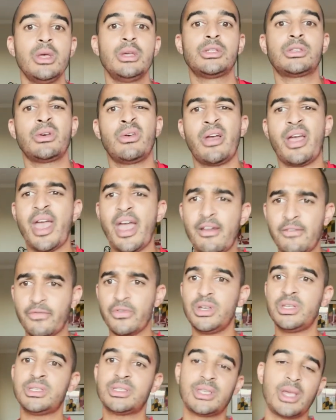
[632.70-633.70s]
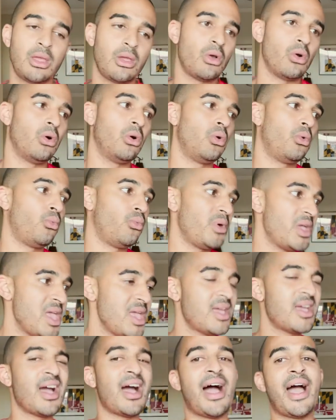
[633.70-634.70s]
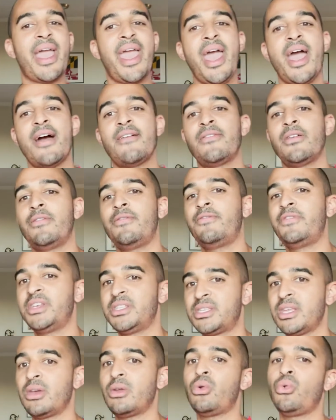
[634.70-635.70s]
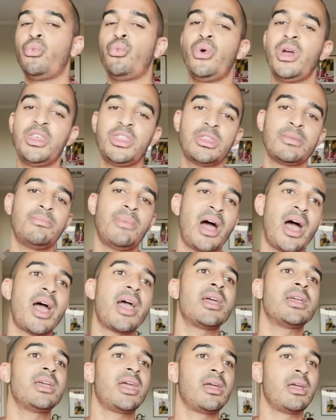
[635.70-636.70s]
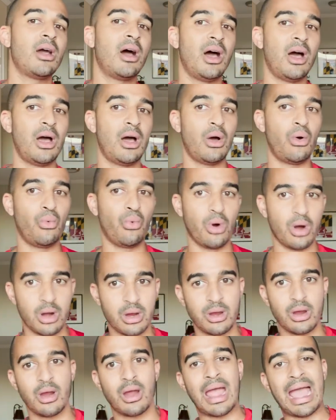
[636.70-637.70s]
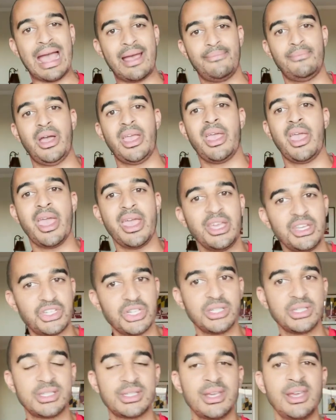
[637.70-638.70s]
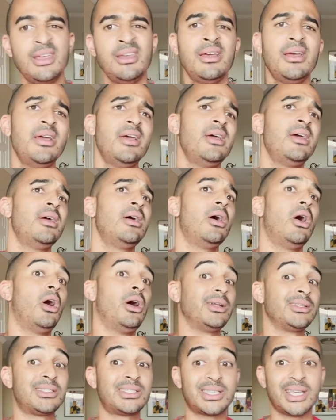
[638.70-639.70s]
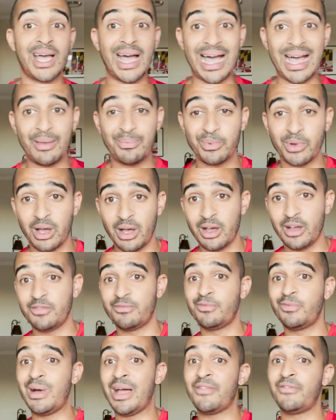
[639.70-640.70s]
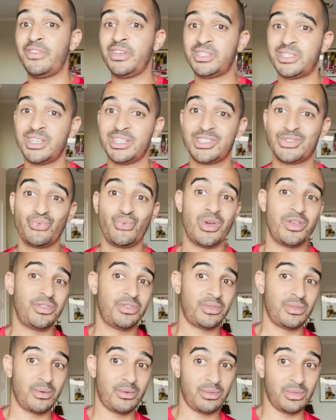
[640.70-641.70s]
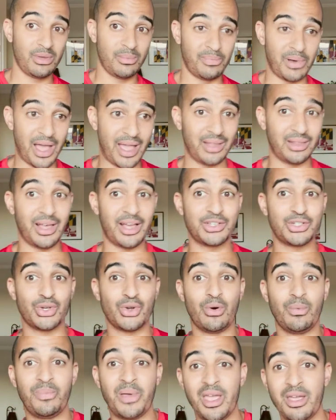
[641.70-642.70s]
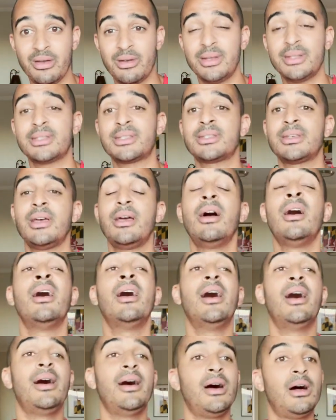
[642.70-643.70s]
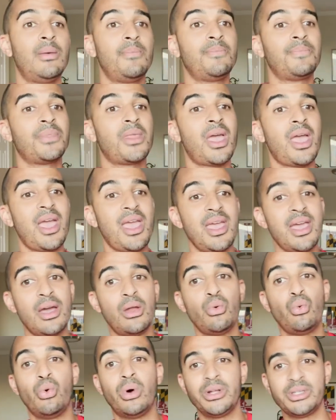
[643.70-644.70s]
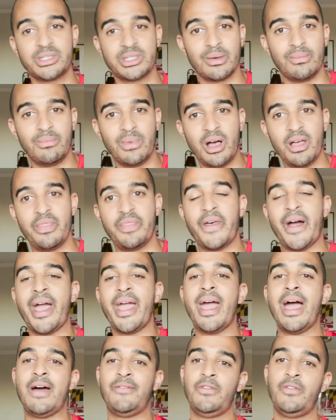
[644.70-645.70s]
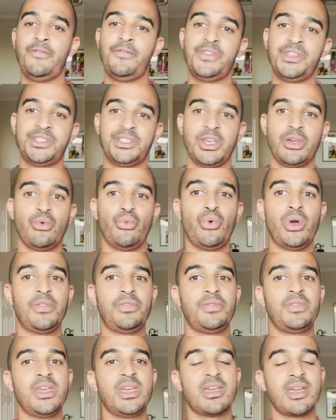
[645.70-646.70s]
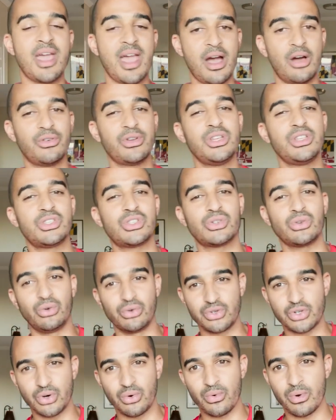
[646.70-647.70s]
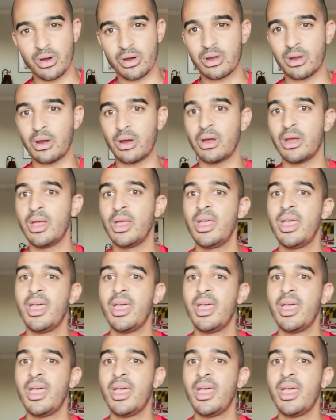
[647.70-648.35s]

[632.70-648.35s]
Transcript: So every single week I have a visit with my uh, worker at my agency on top of my visits with the biological parents. Um, and once a month I have a visit with the county social worker.